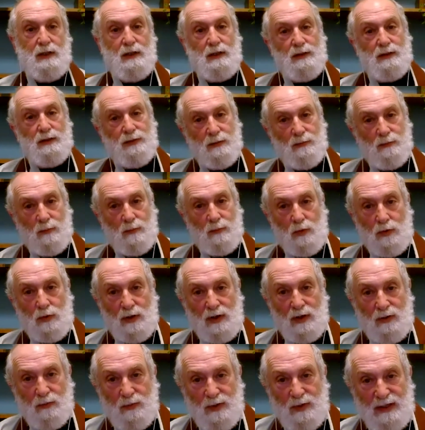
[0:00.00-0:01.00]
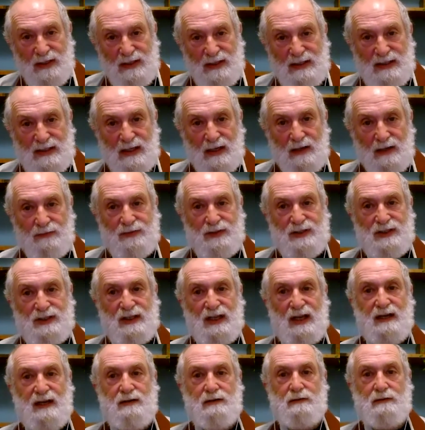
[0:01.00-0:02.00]
The more we
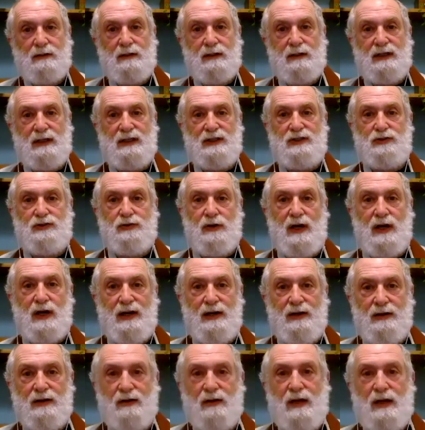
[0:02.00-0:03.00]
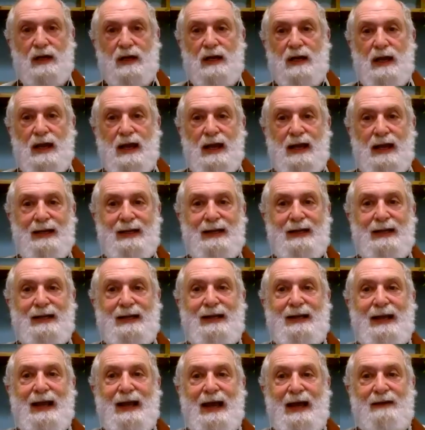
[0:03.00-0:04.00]
self-centeredly try to
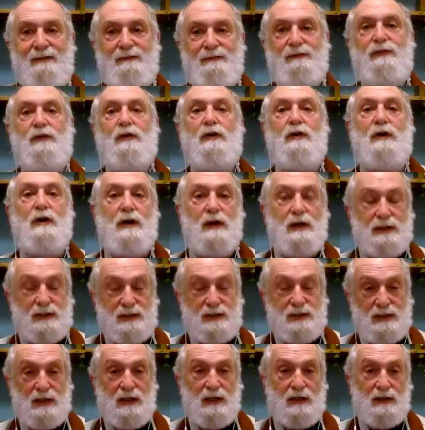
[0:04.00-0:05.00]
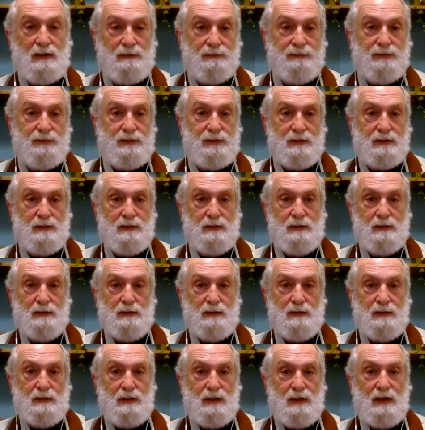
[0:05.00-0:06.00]
get for ourselves,
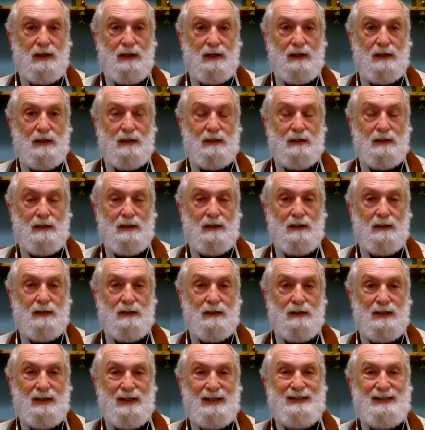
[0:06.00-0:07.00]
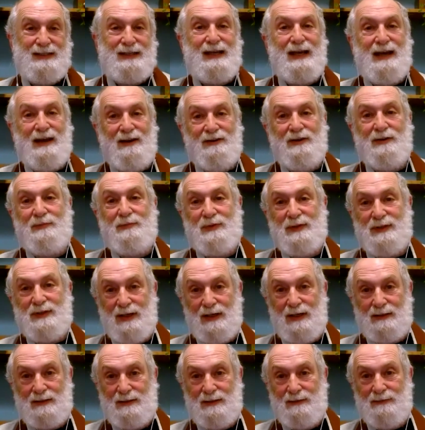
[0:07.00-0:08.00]
it's
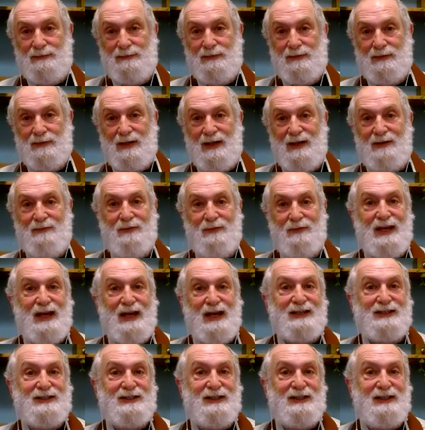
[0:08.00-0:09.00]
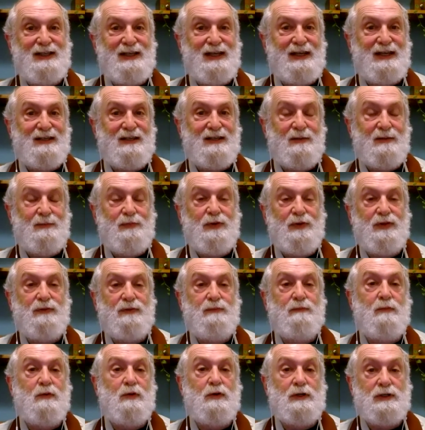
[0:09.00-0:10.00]
counterproductive, and we actually end up with
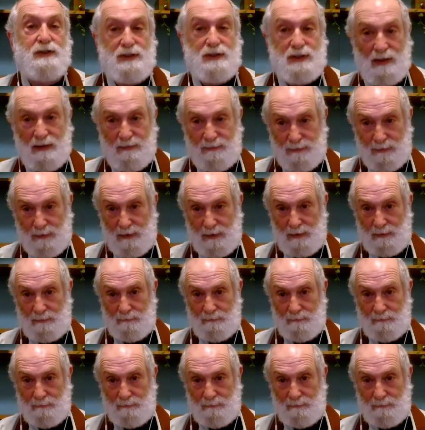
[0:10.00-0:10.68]
more suffering.